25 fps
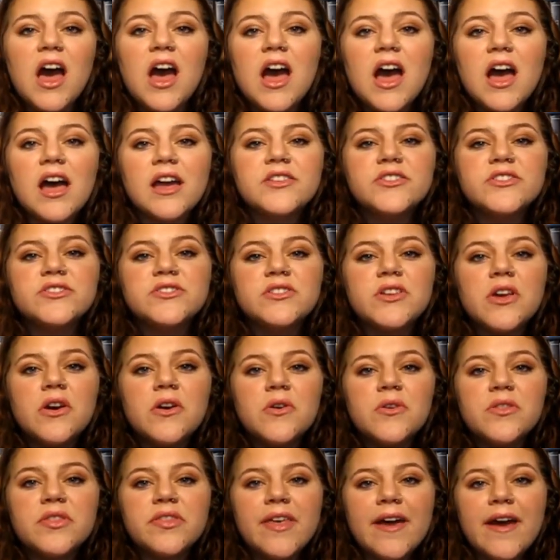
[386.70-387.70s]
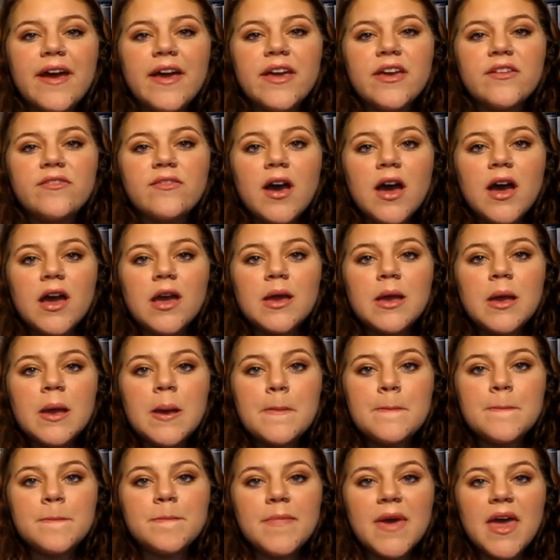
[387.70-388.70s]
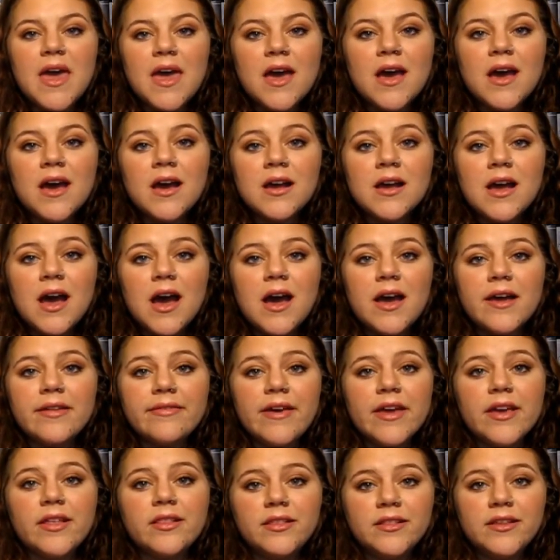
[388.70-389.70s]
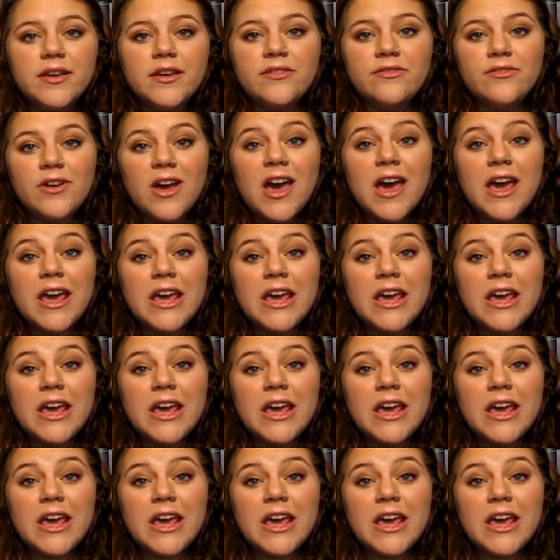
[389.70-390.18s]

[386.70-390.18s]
I just know that if I met a guy like Levi